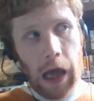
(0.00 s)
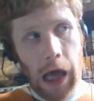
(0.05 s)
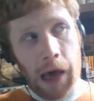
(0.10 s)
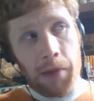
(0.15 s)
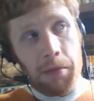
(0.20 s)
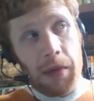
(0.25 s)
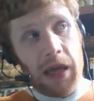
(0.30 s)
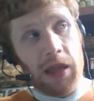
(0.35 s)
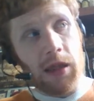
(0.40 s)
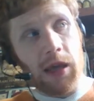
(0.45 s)

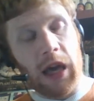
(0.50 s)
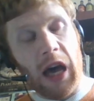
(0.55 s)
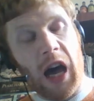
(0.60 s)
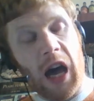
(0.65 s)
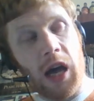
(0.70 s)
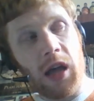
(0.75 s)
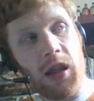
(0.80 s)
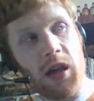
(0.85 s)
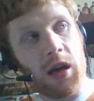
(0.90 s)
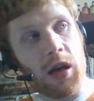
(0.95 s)
I mean, the
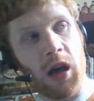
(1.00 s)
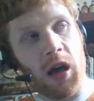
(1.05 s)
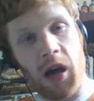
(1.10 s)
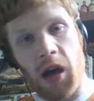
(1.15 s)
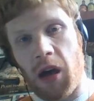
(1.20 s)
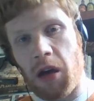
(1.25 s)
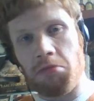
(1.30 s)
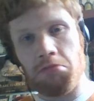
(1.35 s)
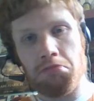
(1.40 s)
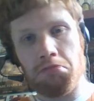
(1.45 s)
guy that
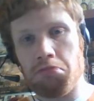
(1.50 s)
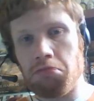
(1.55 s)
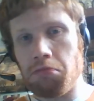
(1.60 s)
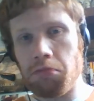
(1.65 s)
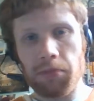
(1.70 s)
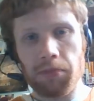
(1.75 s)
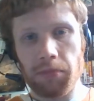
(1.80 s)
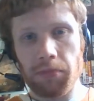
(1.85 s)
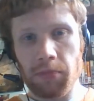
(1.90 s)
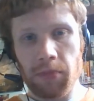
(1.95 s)

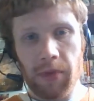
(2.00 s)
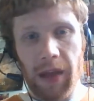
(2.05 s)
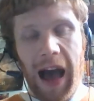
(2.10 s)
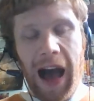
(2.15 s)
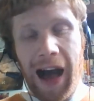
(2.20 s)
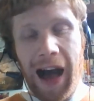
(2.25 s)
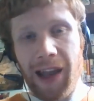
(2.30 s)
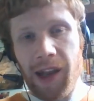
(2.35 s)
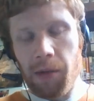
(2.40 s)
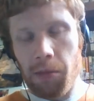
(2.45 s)
um,
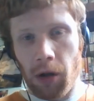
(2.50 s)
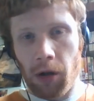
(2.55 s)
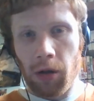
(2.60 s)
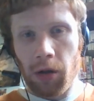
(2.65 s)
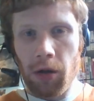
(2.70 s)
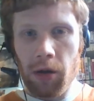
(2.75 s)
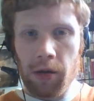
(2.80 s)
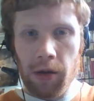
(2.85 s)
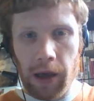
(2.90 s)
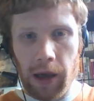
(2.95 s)
the
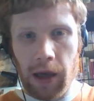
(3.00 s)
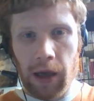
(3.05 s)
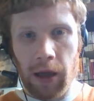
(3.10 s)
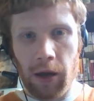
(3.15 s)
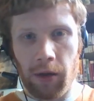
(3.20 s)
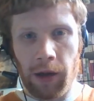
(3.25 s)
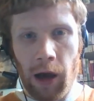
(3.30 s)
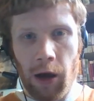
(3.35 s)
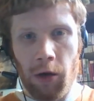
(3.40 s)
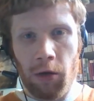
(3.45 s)
animal that
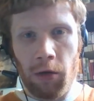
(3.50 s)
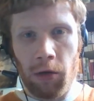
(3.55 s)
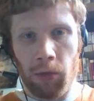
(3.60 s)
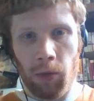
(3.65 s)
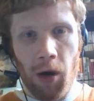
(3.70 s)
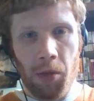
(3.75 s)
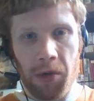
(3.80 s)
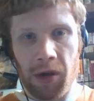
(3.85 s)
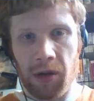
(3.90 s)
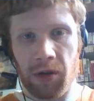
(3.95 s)
killed that old
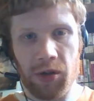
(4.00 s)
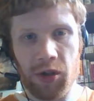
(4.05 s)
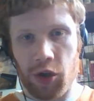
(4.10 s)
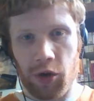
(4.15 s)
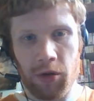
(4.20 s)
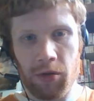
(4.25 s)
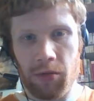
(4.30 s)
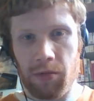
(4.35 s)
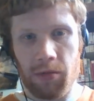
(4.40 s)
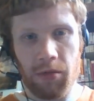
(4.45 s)
woman
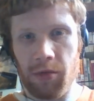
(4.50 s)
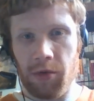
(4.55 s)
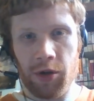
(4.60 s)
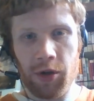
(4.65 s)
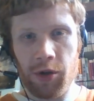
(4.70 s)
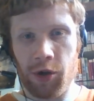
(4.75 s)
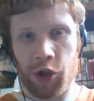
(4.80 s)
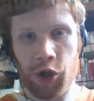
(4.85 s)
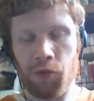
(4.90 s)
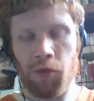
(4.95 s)
should
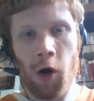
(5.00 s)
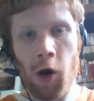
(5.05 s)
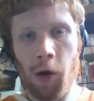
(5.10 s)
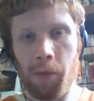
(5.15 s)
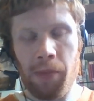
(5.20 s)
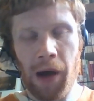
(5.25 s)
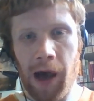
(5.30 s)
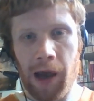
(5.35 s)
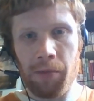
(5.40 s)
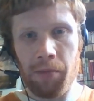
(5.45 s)
should
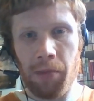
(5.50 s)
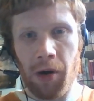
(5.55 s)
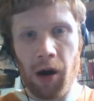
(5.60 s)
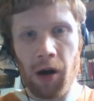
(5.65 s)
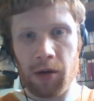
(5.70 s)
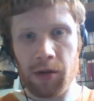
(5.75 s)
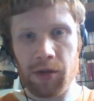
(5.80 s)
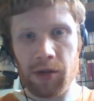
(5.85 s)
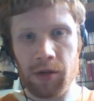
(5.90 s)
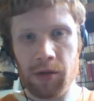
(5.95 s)
rot behind
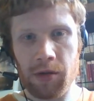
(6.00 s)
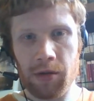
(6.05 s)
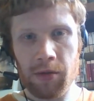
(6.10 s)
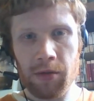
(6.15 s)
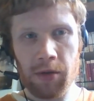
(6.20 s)
bars.